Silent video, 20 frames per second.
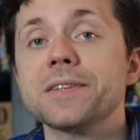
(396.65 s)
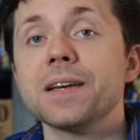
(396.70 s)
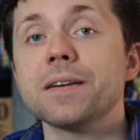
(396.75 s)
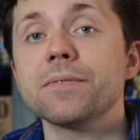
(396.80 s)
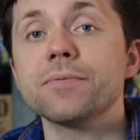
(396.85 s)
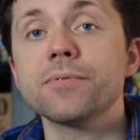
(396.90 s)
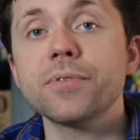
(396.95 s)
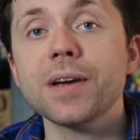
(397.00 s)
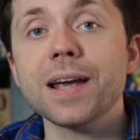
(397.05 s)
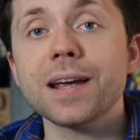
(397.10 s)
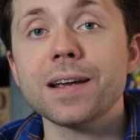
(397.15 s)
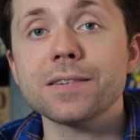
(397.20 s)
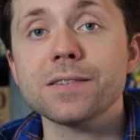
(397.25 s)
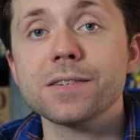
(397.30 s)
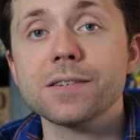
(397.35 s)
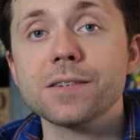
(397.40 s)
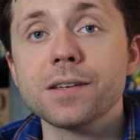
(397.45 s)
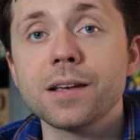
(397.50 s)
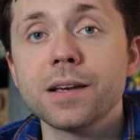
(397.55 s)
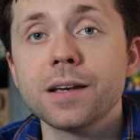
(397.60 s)
save
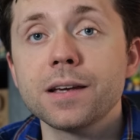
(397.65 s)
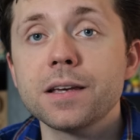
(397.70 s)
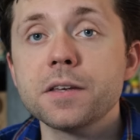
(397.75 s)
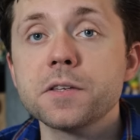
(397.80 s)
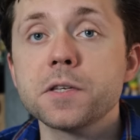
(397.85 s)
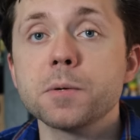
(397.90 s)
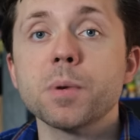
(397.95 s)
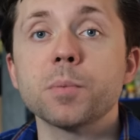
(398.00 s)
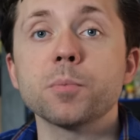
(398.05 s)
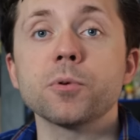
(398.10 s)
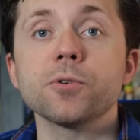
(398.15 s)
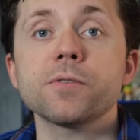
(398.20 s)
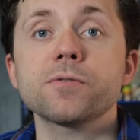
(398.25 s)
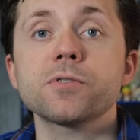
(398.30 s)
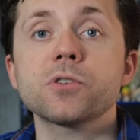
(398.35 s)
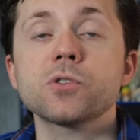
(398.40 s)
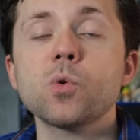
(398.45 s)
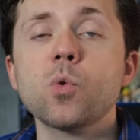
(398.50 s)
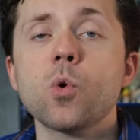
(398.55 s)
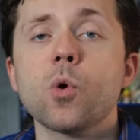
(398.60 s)
face. He's a member of
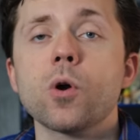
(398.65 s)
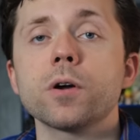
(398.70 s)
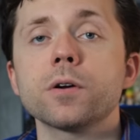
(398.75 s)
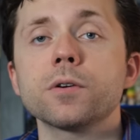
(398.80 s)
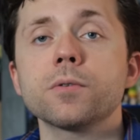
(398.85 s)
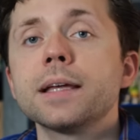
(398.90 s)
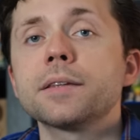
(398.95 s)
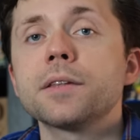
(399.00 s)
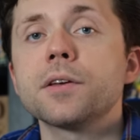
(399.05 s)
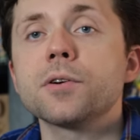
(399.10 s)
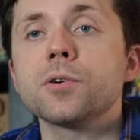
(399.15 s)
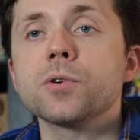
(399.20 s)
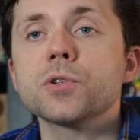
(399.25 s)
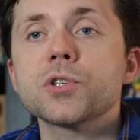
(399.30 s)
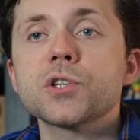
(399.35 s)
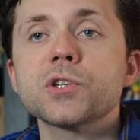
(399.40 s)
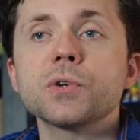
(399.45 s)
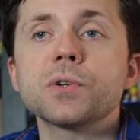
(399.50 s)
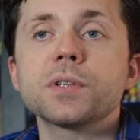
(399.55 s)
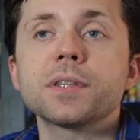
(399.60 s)
S.W.O.R.D. There are
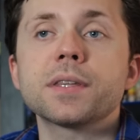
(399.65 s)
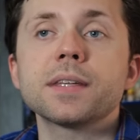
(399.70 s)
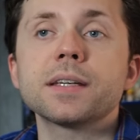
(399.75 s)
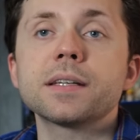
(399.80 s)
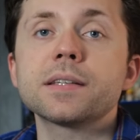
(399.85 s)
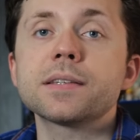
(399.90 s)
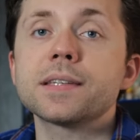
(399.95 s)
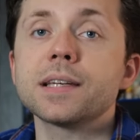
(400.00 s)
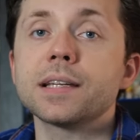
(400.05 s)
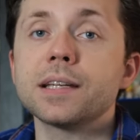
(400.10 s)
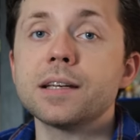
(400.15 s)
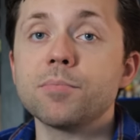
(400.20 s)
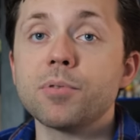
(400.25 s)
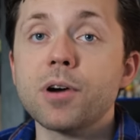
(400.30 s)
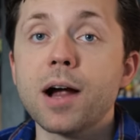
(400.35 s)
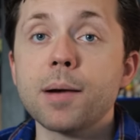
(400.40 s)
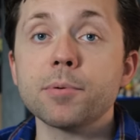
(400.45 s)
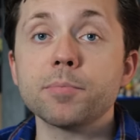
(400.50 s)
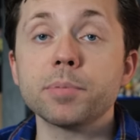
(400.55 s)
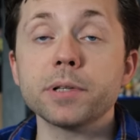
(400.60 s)
certain things that he
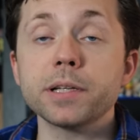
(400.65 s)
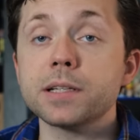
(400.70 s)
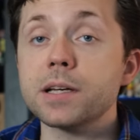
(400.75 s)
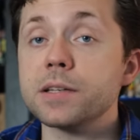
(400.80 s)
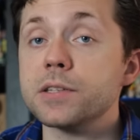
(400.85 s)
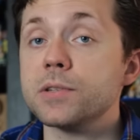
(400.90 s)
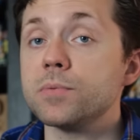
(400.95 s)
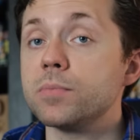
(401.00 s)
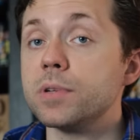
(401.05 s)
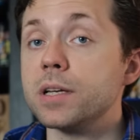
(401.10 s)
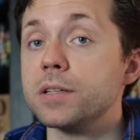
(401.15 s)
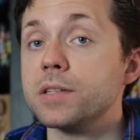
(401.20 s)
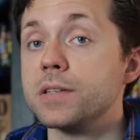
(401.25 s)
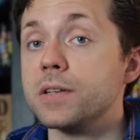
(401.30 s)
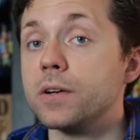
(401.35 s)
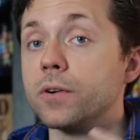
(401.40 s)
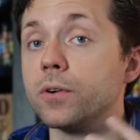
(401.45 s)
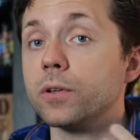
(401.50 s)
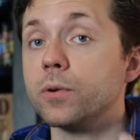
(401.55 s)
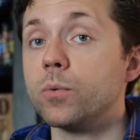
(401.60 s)
probably doesn't
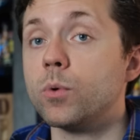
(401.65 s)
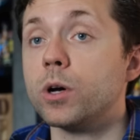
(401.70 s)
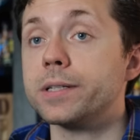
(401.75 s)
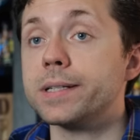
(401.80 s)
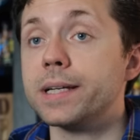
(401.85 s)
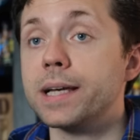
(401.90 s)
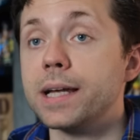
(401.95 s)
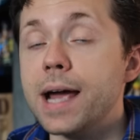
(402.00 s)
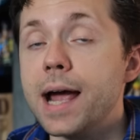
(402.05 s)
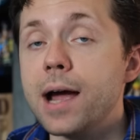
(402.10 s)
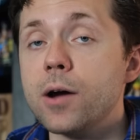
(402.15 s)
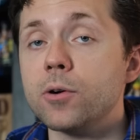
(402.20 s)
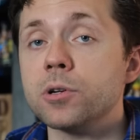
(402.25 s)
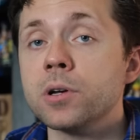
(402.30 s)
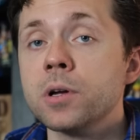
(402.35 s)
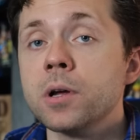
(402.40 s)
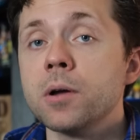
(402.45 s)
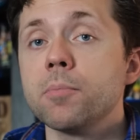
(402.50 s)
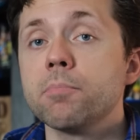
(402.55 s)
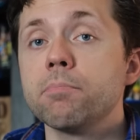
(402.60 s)
necessarily want to get out,
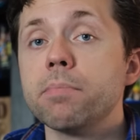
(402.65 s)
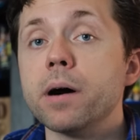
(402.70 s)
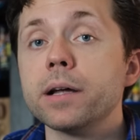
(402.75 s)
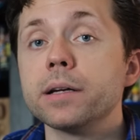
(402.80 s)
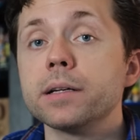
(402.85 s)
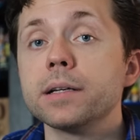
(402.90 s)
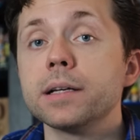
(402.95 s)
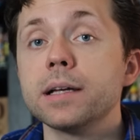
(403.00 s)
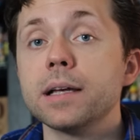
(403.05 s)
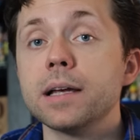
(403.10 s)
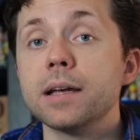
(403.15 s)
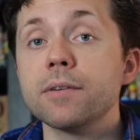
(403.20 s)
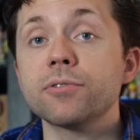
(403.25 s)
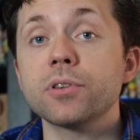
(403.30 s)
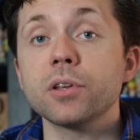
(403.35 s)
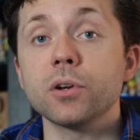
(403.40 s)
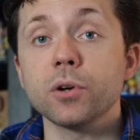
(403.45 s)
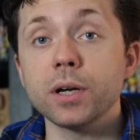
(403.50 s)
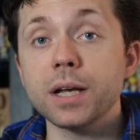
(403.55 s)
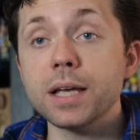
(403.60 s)
but
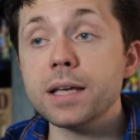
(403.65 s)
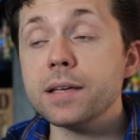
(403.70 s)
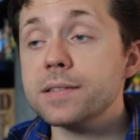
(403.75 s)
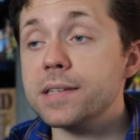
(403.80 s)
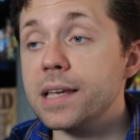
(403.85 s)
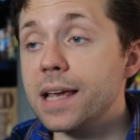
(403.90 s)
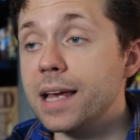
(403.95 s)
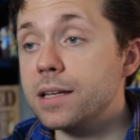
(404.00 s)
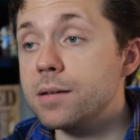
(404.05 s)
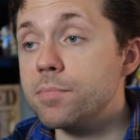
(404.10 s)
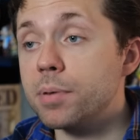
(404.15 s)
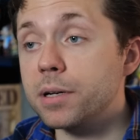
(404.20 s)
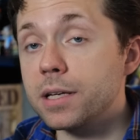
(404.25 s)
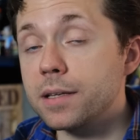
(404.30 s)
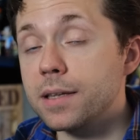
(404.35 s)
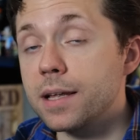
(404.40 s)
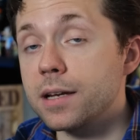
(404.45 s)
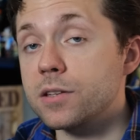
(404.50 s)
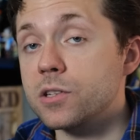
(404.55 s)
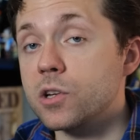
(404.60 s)
if there is
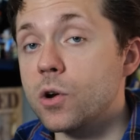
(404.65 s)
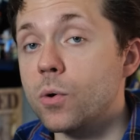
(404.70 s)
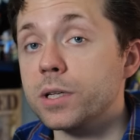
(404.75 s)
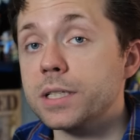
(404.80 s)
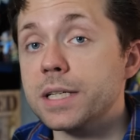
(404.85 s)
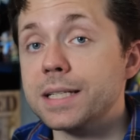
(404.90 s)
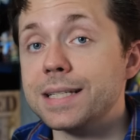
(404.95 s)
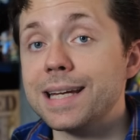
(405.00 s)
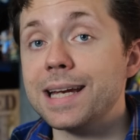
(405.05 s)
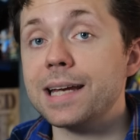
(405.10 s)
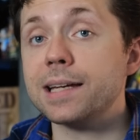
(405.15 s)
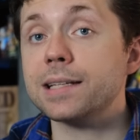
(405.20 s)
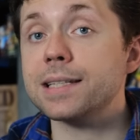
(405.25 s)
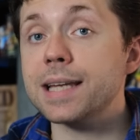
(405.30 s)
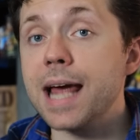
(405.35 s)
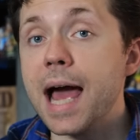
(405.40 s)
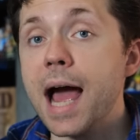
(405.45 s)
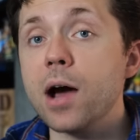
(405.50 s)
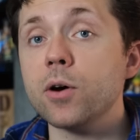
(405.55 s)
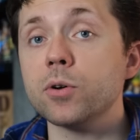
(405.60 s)
anybody that is going to take
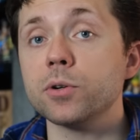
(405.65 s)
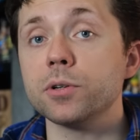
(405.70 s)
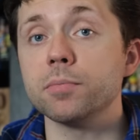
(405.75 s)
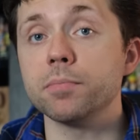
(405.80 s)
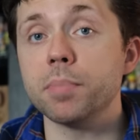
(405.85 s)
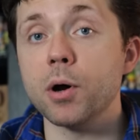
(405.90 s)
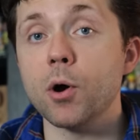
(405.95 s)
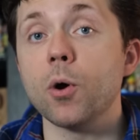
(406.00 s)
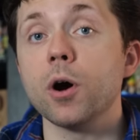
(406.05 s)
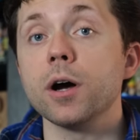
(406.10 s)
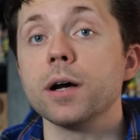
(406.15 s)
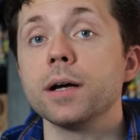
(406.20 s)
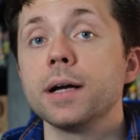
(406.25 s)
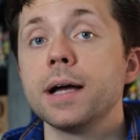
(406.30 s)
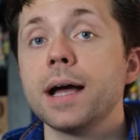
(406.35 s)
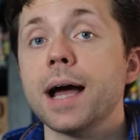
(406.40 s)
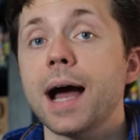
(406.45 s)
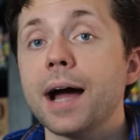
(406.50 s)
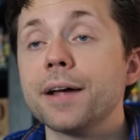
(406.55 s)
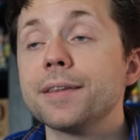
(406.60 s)
down BOA,
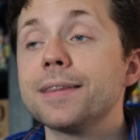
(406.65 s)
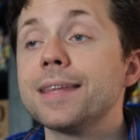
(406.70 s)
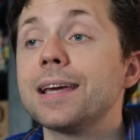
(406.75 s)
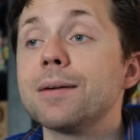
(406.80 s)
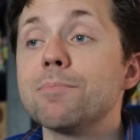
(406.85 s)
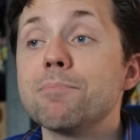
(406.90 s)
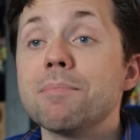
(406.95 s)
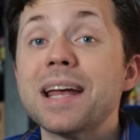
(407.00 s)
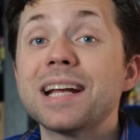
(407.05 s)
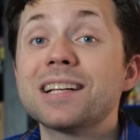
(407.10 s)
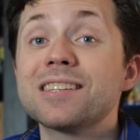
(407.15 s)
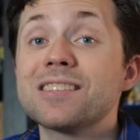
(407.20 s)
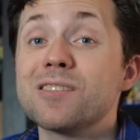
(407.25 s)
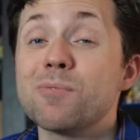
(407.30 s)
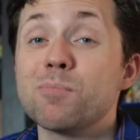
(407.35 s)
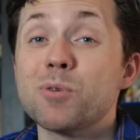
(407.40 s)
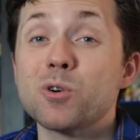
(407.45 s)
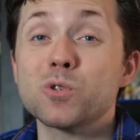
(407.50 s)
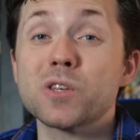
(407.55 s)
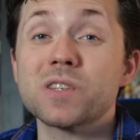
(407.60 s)
I think it makes
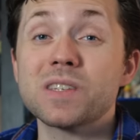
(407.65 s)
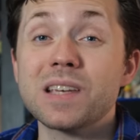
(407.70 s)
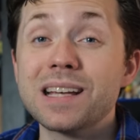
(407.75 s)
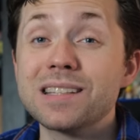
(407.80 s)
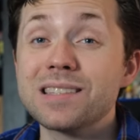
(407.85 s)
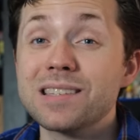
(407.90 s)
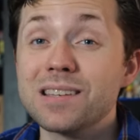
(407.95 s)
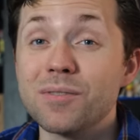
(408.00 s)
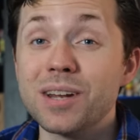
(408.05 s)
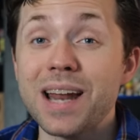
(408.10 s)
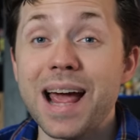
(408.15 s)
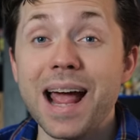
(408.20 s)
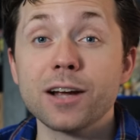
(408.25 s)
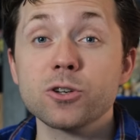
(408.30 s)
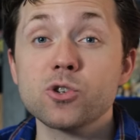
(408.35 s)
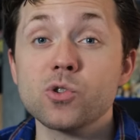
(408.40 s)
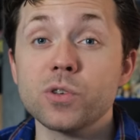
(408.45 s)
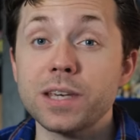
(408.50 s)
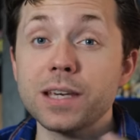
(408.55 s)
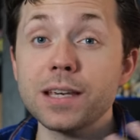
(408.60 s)
the most sense if it
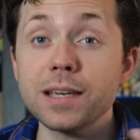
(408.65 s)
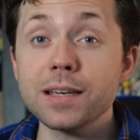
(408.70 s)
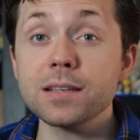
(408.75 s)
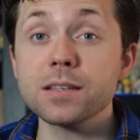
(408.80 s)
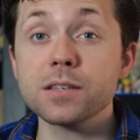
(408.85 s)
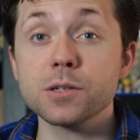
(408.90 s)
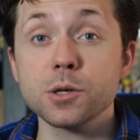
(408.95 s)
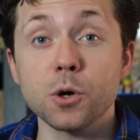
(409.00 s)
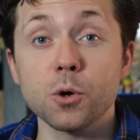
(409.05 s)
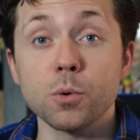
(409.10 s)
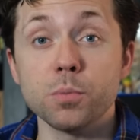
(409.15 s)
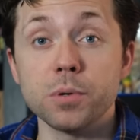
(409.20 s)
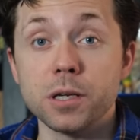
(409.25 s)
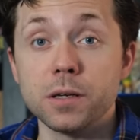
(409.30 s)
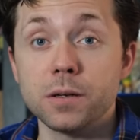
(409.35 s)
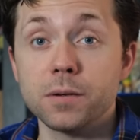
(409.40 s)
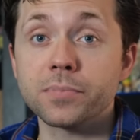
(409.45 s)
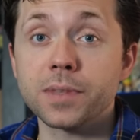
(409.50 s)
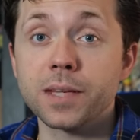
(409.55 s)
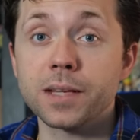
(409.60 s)
actually is
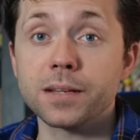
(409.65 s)
Koby.